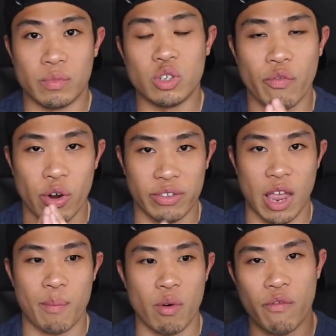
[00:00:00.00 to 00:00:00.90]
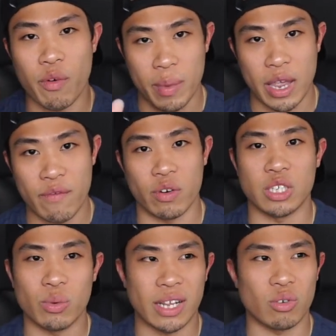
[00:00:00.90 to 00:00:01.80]
So for example, for me, for
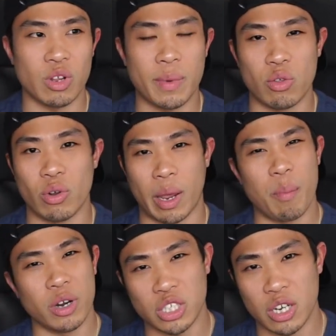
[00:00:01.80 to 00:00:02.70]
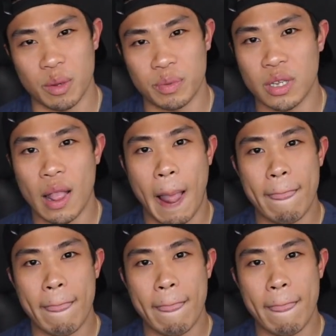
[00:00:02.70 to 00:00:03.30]
someone that's only been doing push-ups,